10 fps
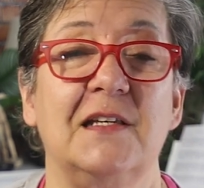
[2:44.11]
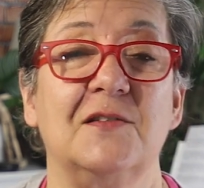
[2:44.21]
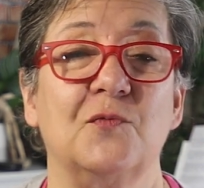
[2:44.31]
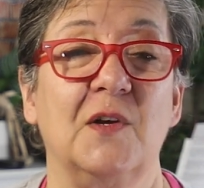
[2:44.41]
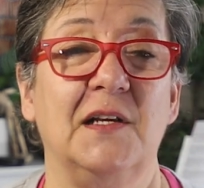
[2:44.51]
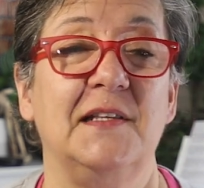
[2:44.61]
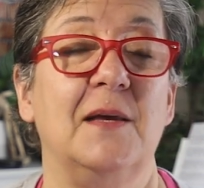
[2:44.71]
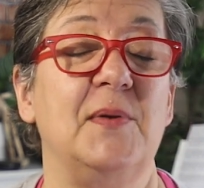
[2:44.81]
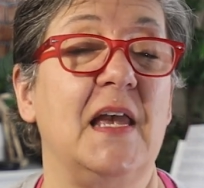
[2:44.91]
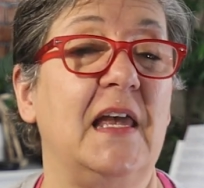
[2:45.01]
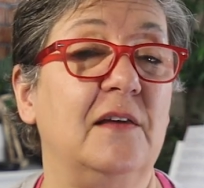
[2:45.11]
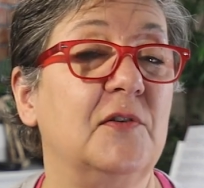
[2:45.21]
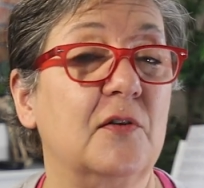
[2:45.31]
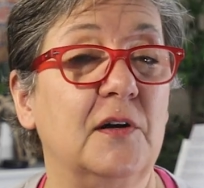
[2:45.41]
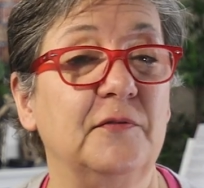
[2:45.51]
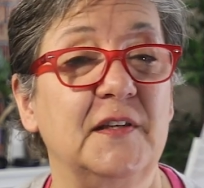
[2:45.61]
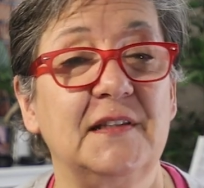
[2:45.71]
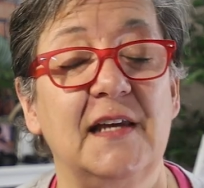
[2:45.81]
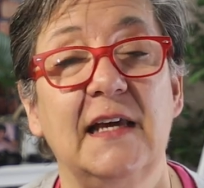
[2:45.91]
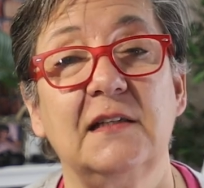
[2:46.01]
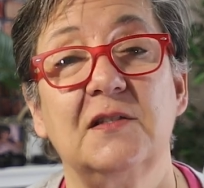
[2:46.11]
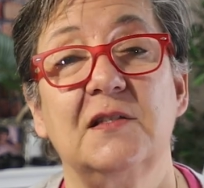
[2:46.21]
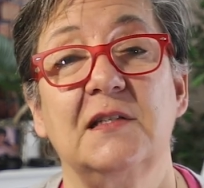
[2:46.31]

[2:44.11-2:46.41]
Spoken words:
is really the behavior of the text